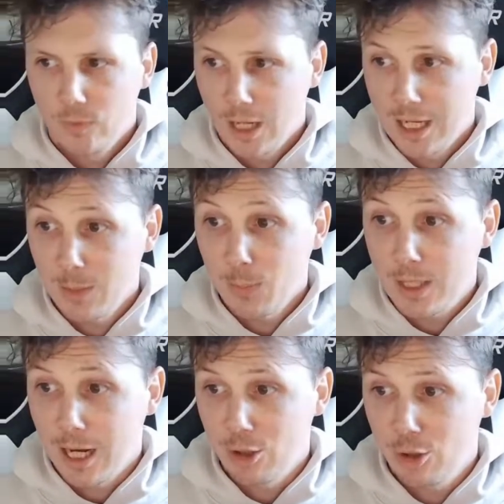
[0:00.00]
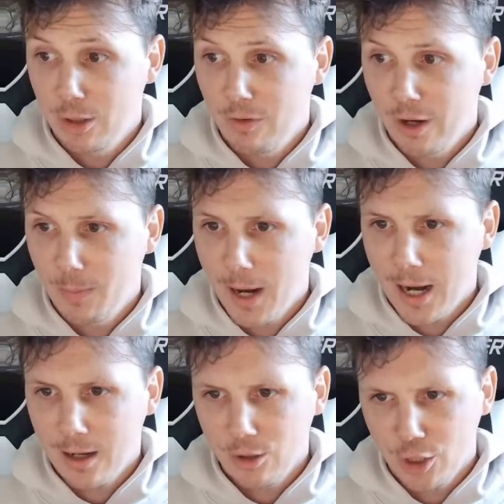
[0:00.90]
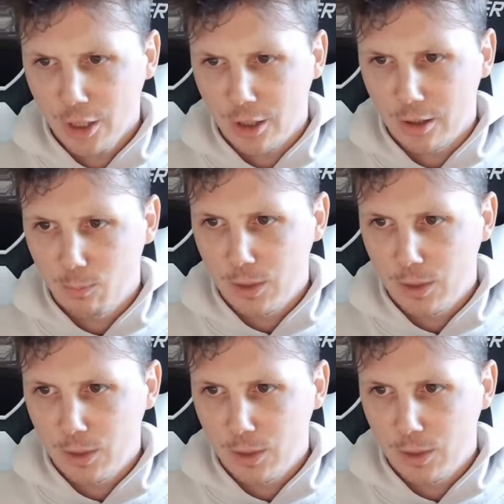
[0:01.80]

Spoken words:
it potentially very bad? Sure.